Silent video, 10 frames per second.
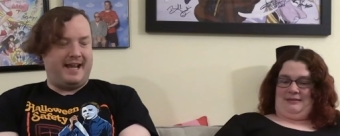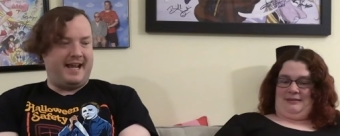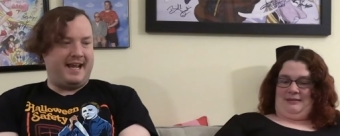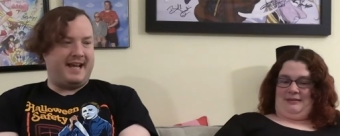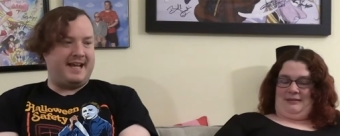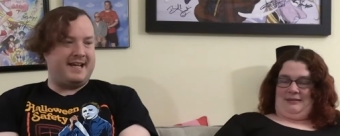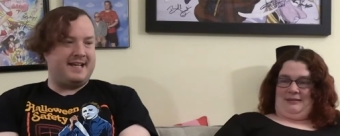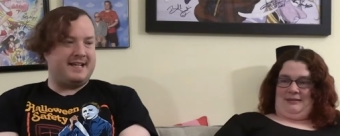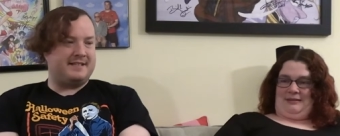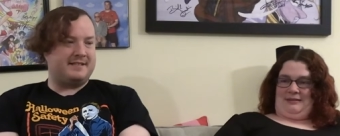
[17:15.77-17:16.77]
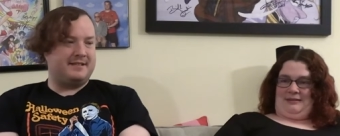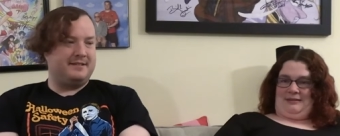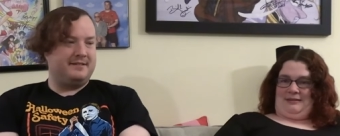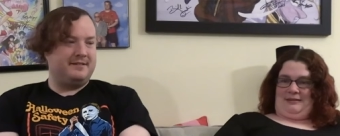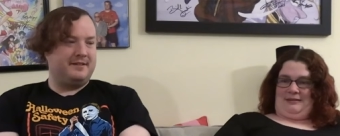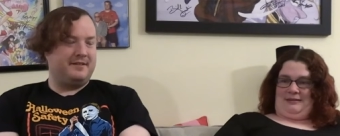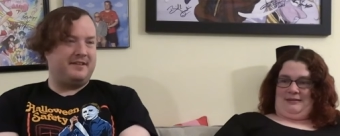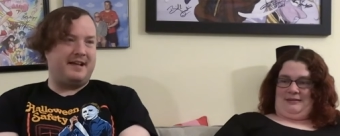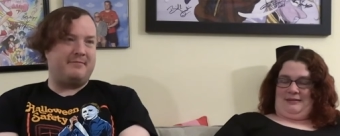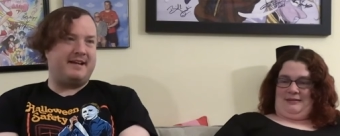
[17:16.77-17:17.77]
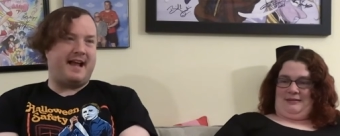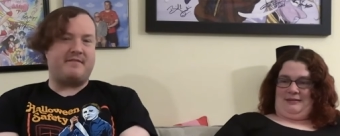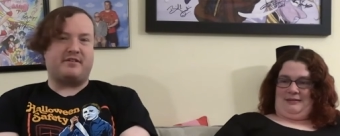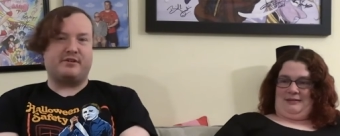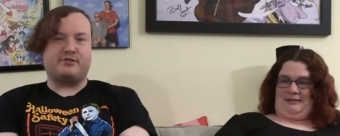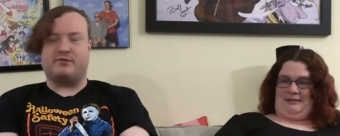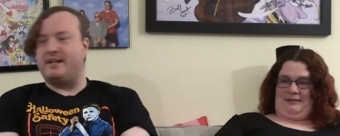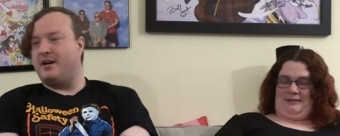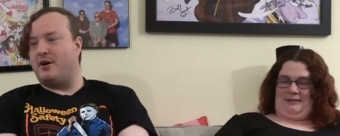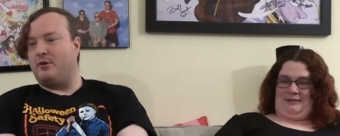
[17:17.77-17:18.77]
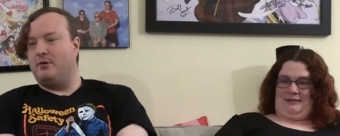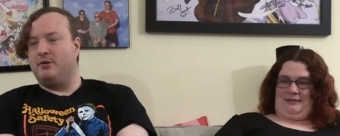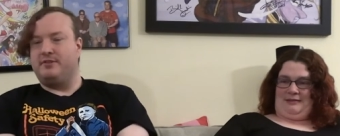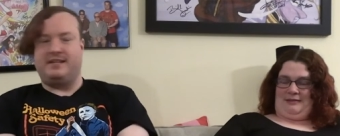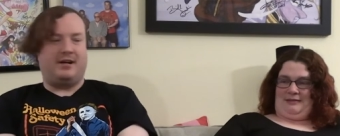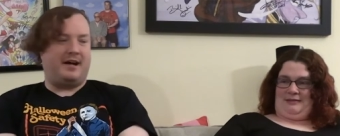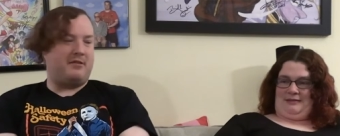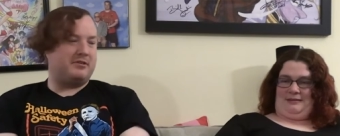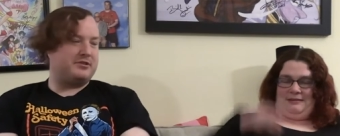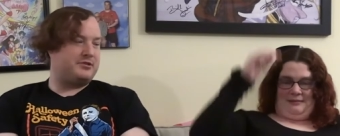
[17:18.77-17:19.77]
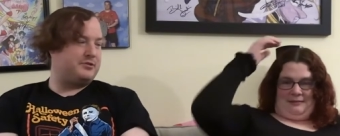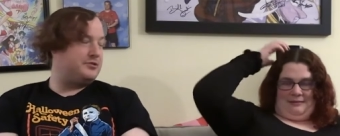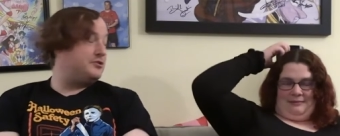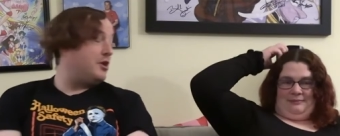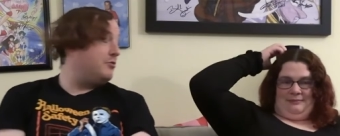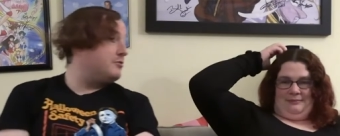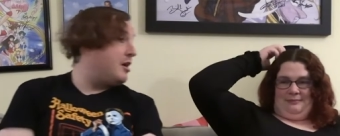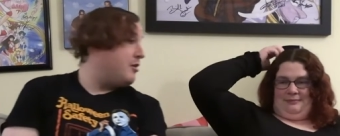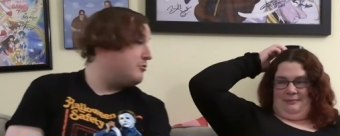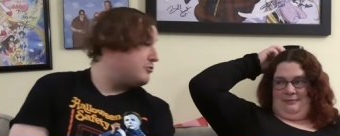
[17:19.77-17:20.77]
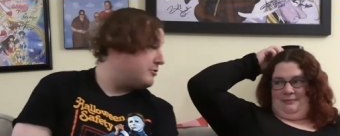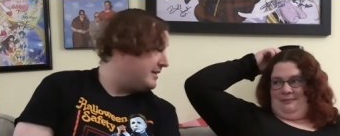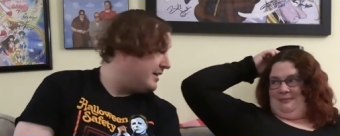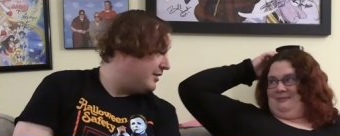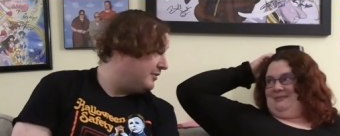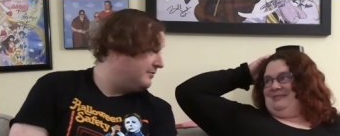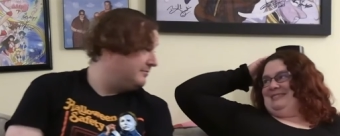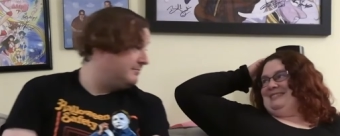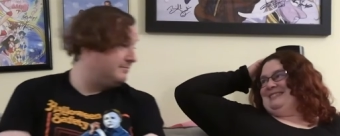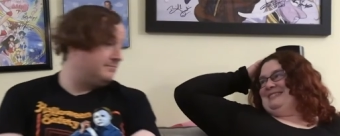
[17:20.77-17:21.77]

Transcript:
Speaker 1: And then we have our trio, the our Sono trio.